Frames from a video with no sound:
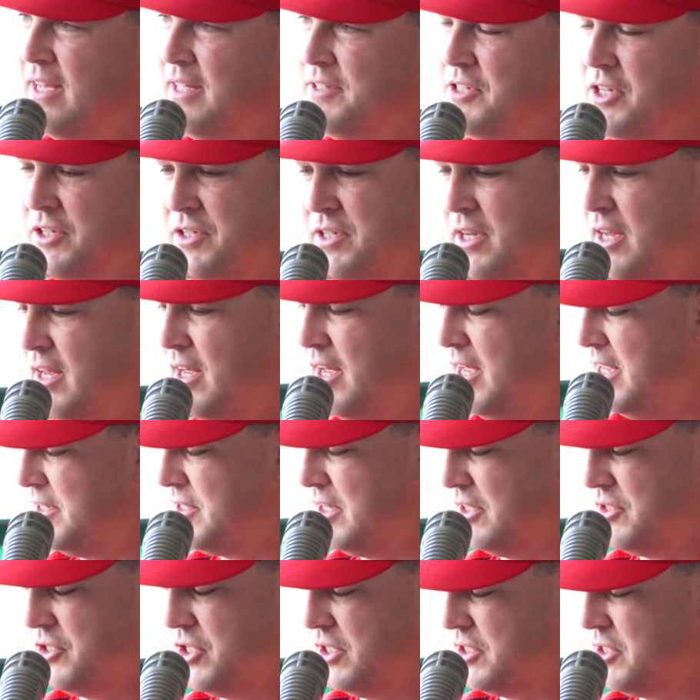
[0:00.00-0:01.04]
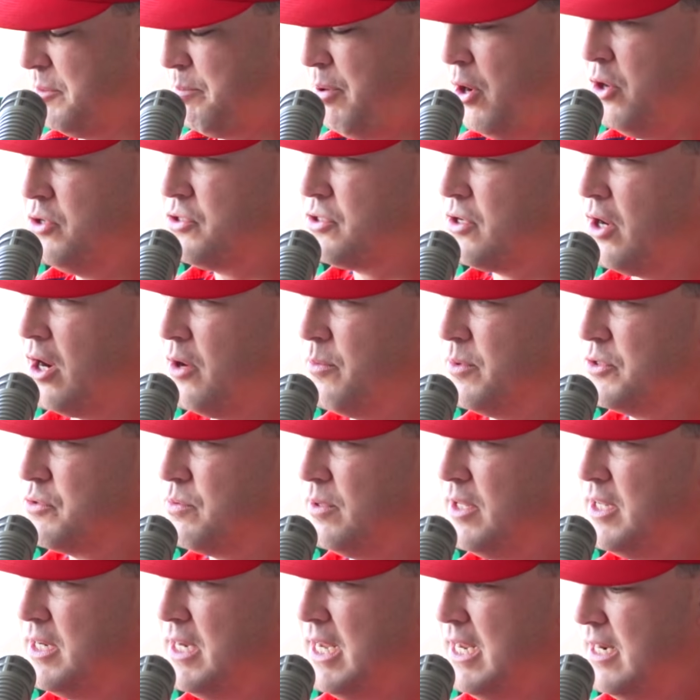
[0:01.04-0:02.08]
Just a postcard. And what's
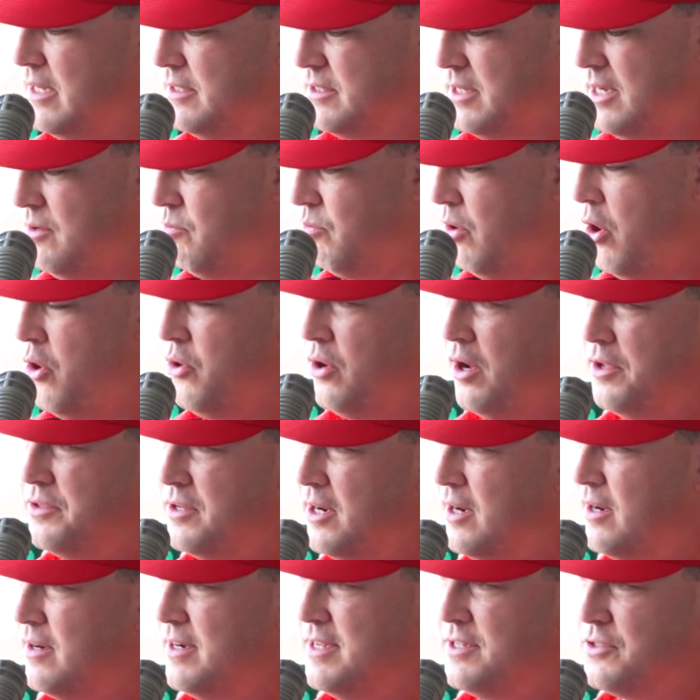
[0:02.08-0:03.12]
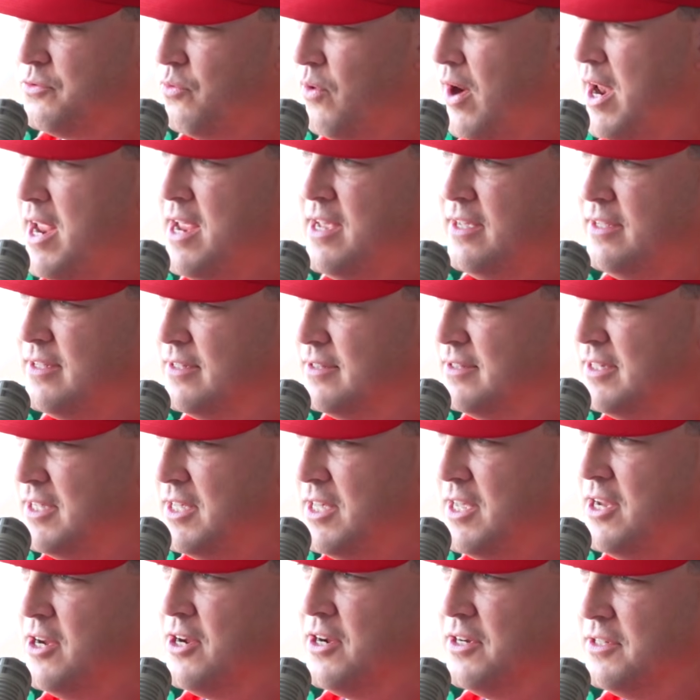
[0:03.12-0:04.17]
really neat is he wrote on there his rank and the
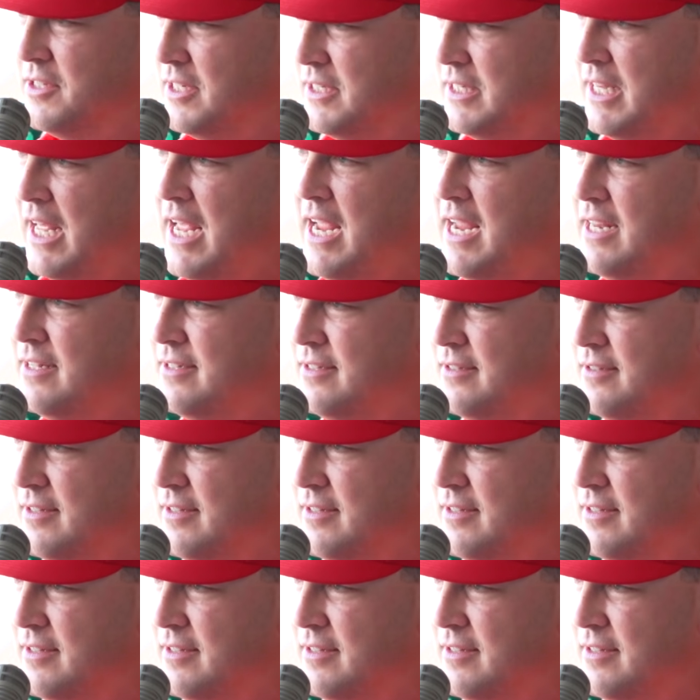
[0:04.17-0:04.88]
year and the date,